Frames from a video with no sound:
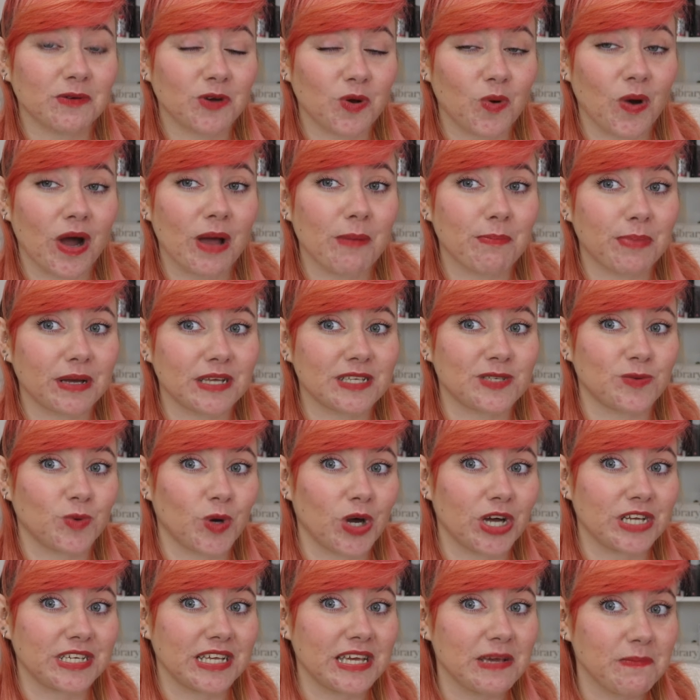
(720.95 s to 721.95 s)
Quite
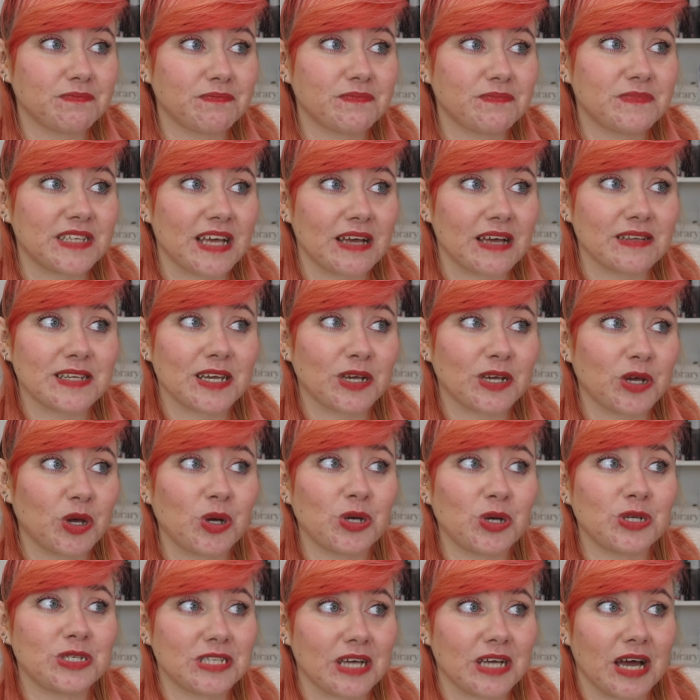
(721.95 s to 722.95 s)
buzzwordy. Sounds like a
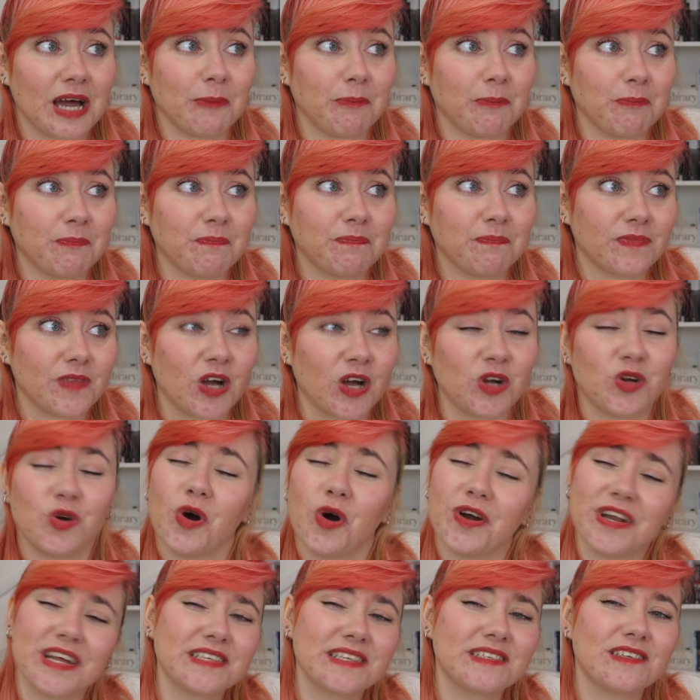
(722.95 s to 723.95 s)
good time. A
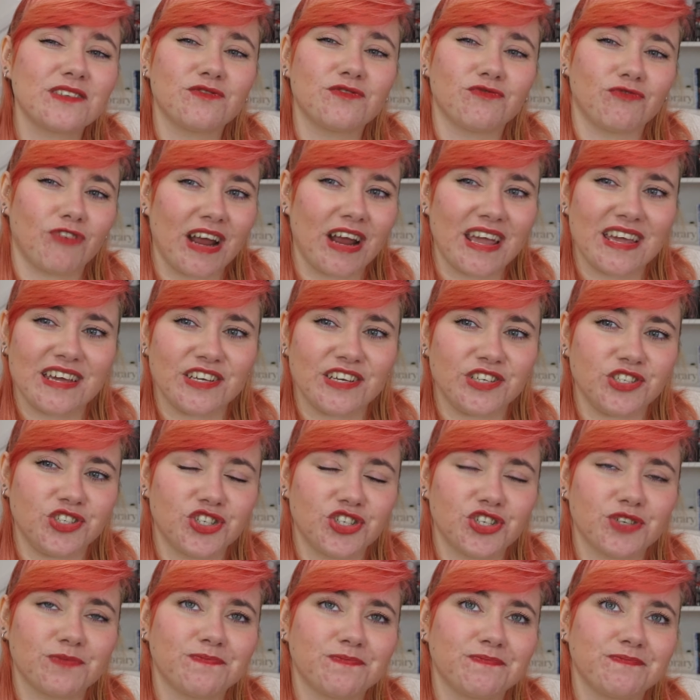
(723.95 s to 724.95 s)
goddess's
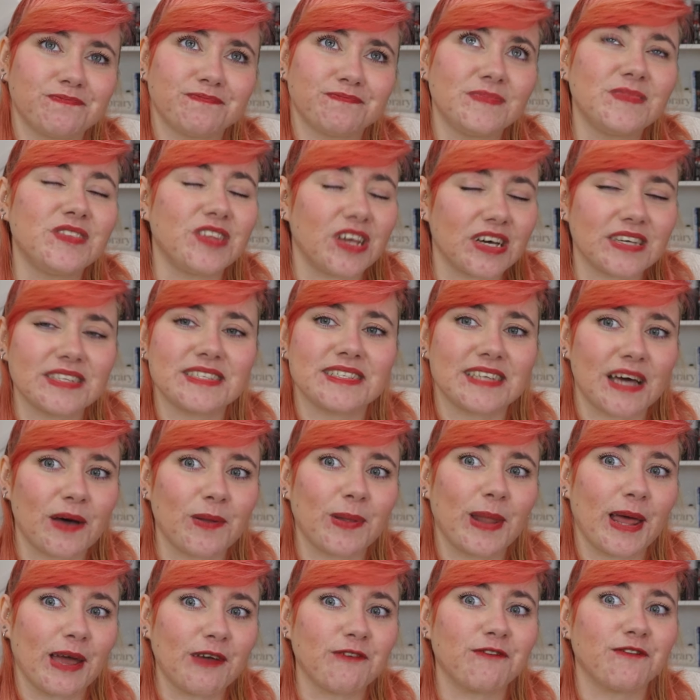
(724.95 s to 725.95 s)
rage does sound
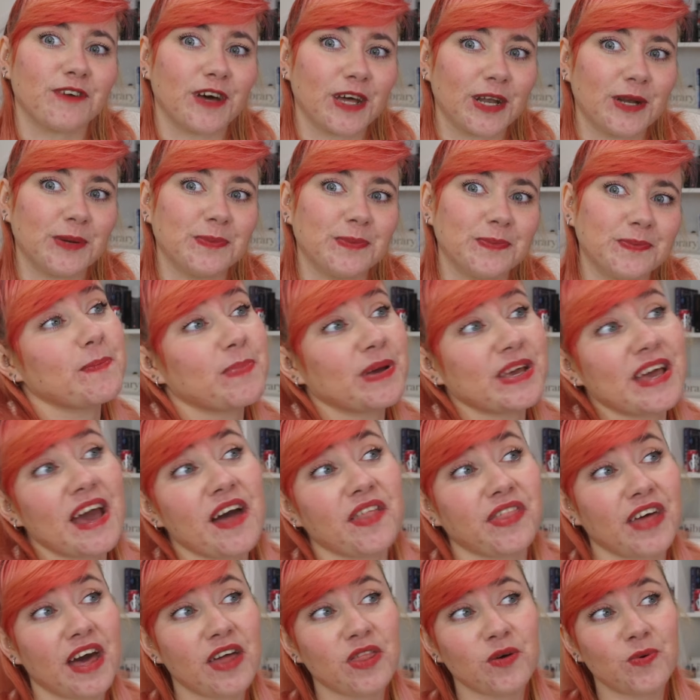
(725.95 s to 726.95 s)
like fun. But yeah,
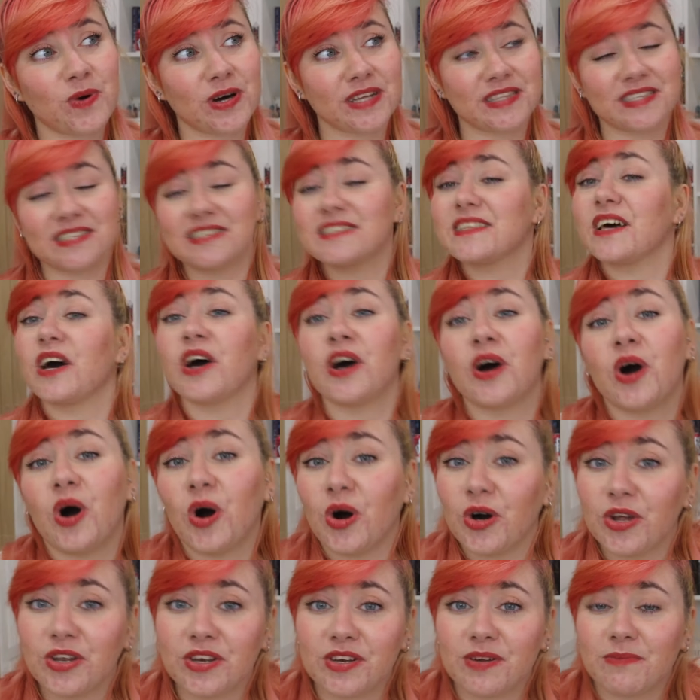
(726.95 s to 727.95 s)
they're the ones that are
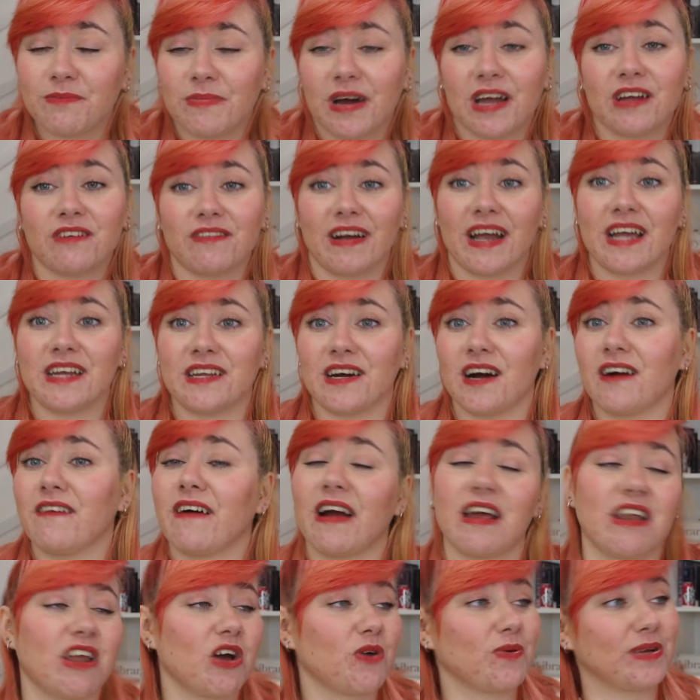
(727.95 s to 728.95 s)
on my radar.
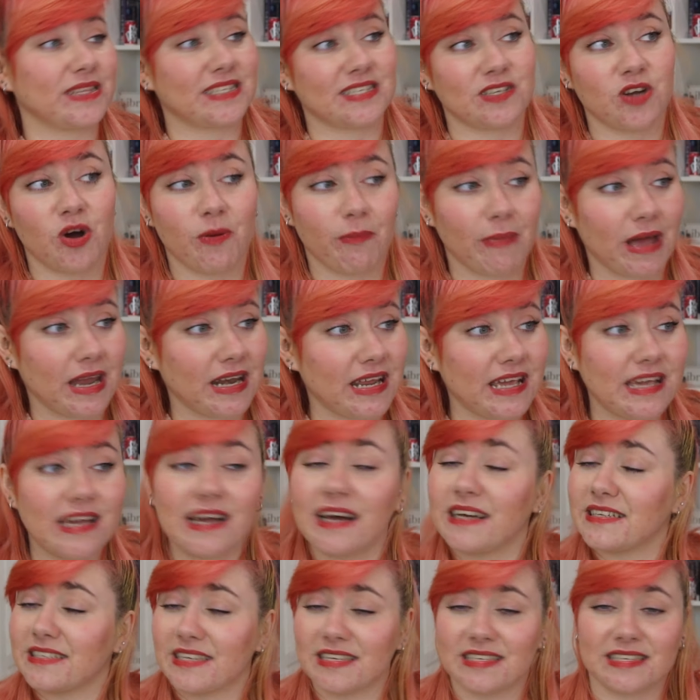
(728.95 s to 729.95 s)
I know it's not many.
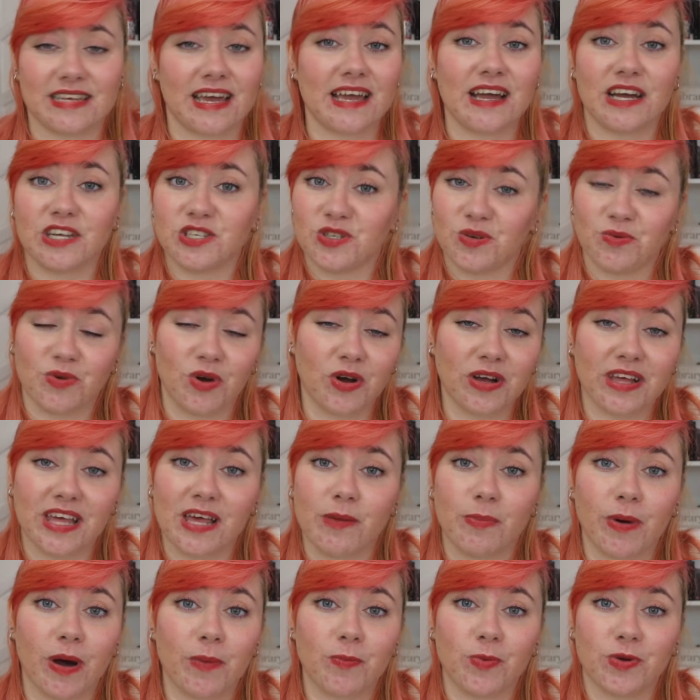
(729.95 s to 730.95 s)
As I say, I do not
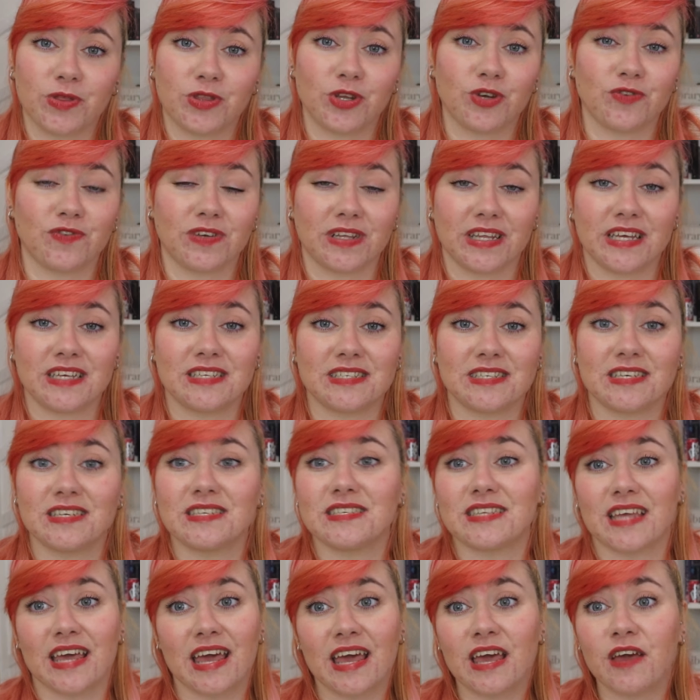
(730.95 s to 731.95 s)
keep up with new
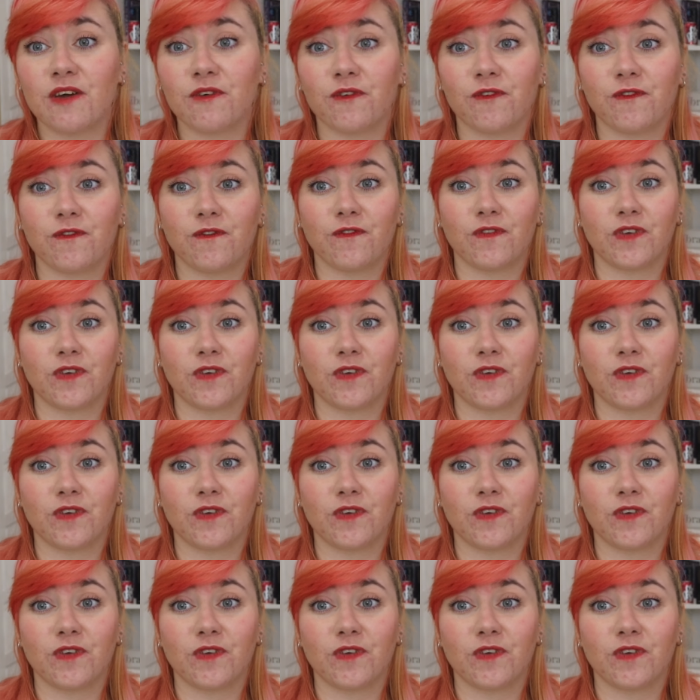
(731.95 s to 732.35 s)
releases. If